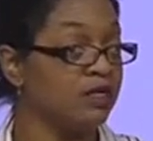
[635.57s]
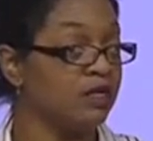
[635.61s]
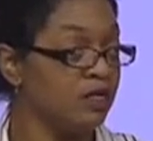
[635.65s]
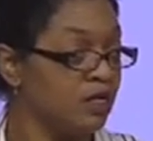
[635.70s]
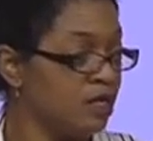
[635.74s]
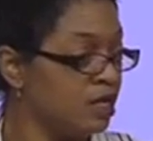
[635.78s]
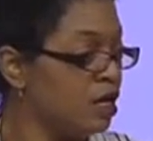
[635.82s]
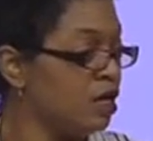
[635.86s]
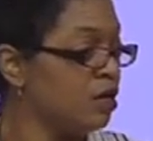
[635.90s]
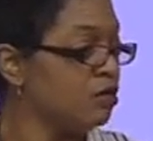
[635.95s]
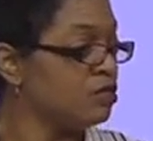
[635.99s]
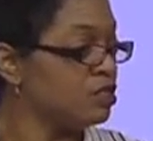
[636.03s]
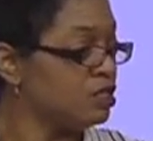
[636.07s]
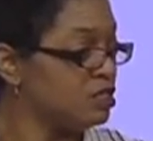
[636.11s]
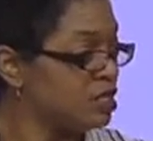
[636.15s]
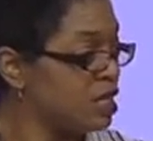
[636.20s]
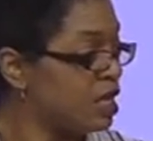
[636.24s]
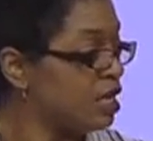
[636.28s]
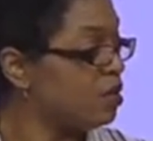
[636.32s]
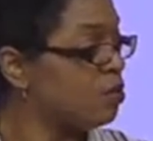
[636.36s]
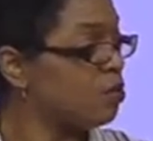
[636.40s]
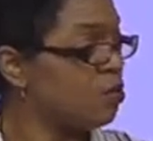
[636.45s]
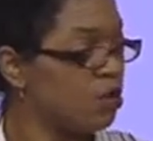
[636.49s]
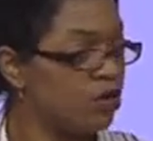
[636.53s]
You know, just
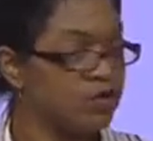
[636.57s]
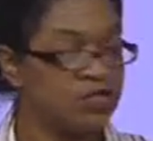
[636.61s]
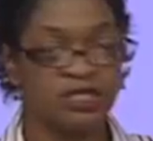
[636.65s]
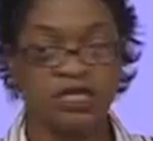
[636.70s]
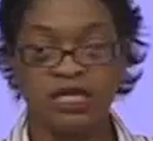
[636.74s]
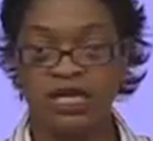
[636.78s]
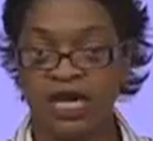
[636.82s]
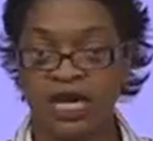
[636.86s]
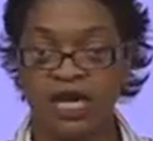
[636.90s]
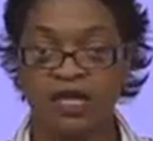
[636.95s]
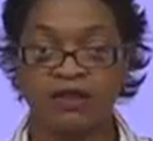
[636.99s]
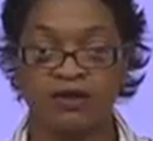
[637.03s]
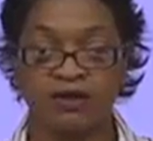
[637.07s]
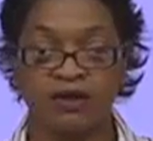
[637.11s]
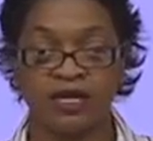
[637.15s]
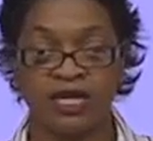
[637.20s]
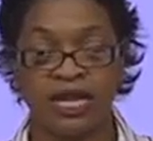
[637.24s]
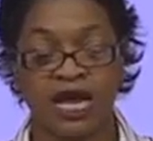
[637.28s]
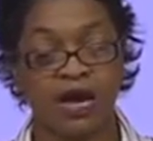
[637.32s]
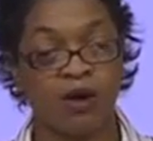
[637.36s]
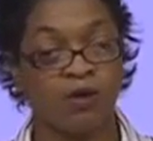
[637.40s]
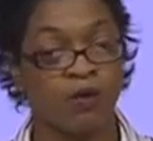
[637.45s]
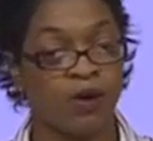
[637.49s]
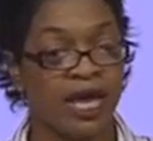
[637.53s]
kind of work together in
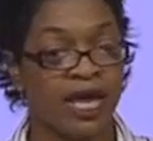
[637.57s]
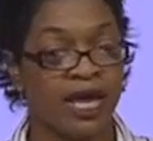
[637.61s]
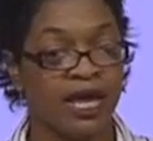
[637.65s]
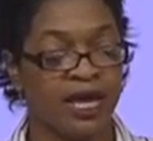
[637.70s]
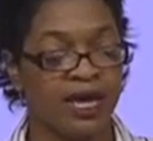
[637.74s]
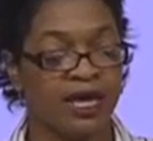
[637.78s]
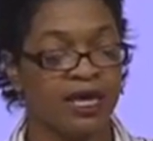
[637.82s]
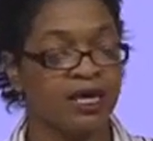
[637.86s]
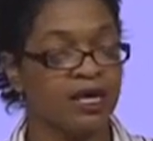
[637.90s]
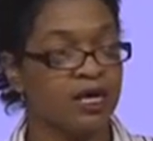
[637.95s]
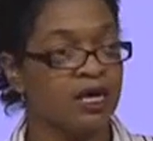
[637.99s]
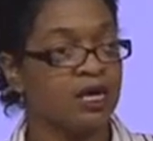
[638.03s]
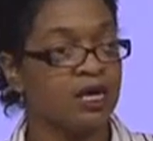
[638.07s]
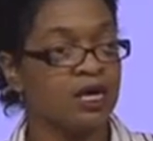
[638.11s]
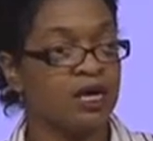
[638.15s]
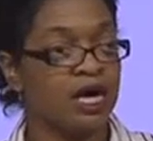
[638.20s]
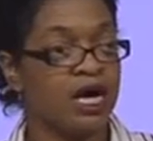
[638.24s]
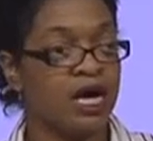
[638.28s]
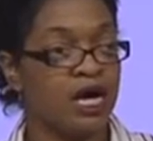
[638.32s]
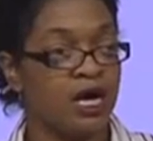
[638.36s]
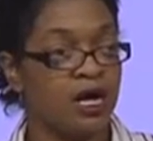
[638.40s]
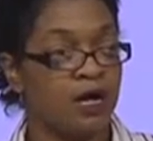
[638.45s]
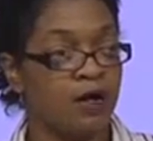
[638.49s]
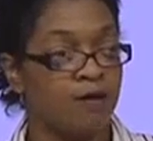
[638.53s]
that way,
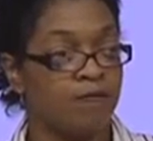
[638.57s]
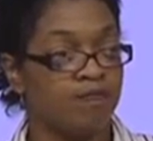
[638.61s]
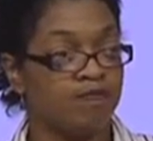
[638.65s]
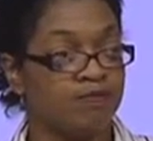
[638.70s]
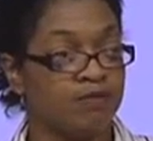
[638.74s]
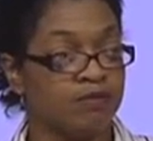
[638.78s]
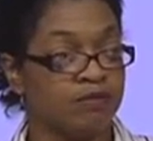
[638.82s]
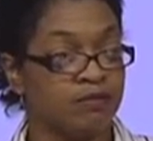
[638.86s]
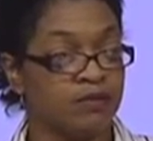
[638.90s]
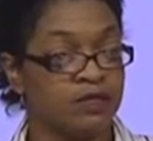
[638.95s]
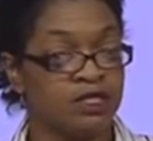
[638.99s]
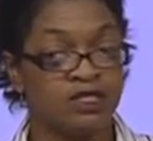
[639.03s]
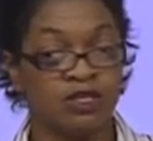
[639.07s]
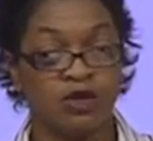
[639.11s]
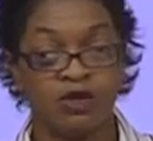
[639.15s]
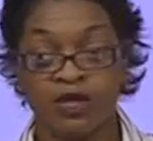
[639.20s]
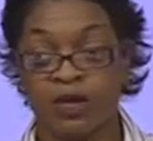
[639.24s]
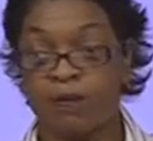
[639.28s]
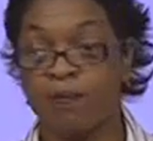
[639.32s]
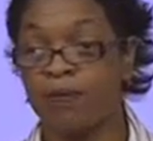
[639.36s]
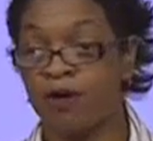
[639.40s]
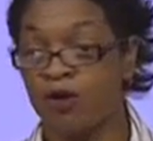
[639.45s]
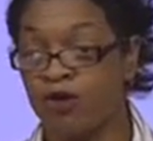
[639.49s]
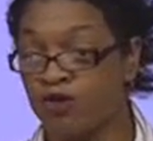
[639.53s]
so
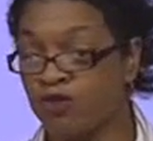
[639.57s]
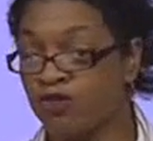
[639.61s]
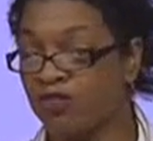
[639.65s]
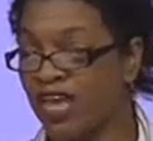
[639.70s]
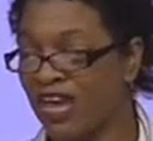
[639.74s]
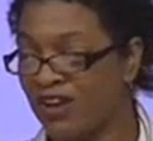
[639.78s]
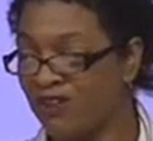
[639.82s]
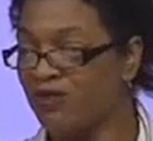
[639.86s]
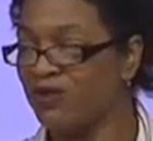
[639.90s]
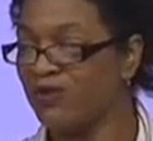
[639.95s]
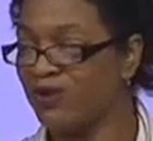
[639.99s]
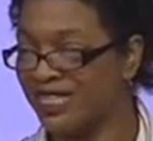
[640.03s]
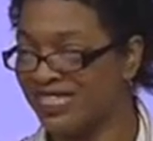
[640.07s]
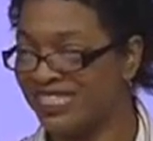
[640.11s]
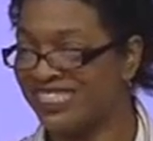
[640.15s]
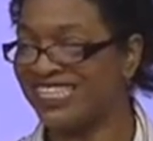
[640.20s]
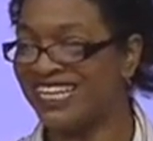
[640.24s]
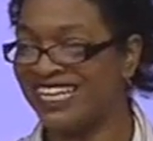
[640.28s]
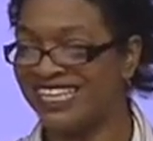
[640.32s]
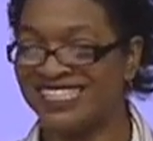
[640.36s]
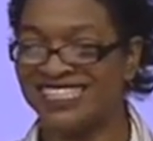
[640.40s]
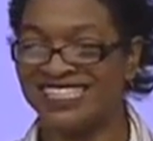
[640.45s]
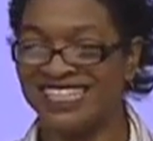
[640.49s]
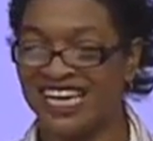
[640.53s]
that everyone
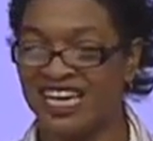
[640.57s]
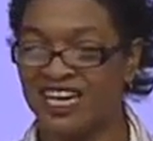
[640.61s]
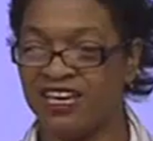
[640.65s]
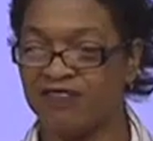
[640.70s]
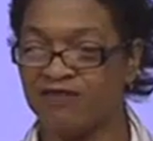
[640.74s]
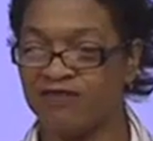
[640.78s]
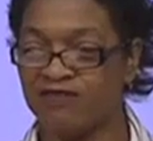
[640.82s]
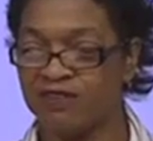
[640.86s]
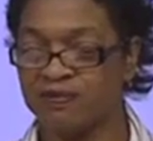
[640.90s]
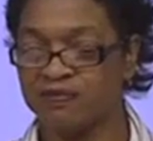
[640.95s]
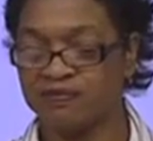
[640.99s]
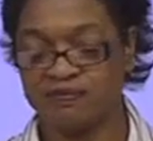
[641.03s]
stays safe.